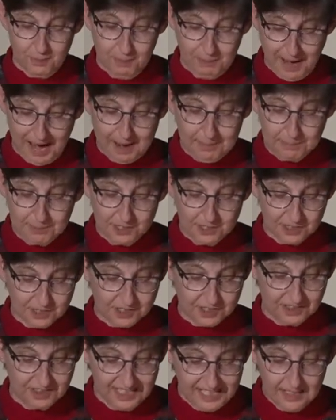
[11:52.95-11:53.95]

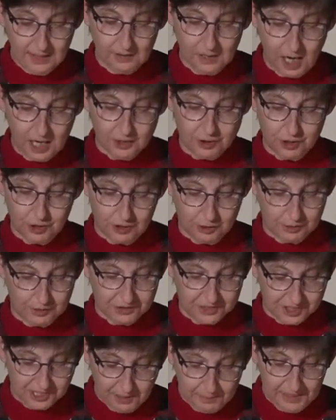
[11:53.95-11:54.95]
Baptist Theological
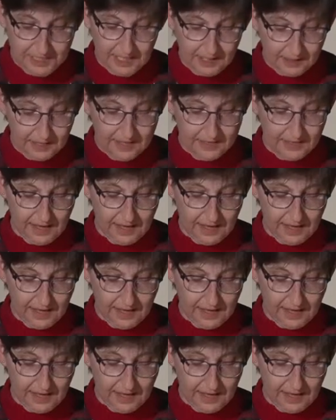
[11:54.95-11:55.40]
Seminary.